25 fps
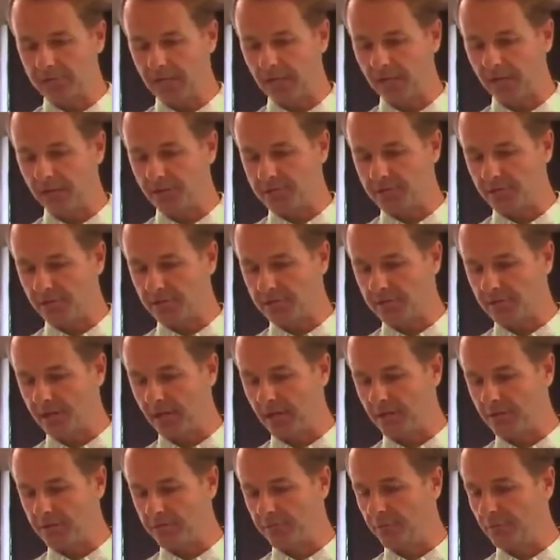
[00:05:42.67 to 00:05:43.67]
had other sons and
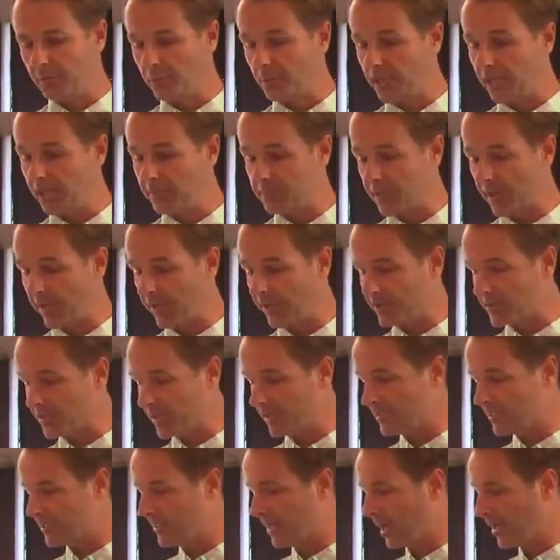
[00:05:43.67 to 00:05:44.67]
daughters, a few more names, had other
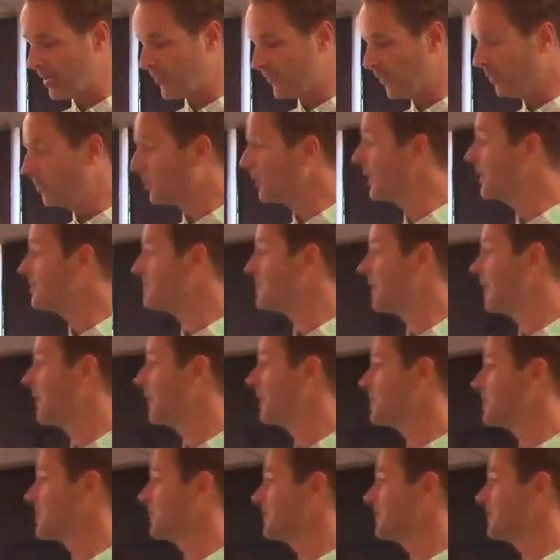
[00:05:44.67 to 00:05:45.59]
sons and daughters, a few more names, had other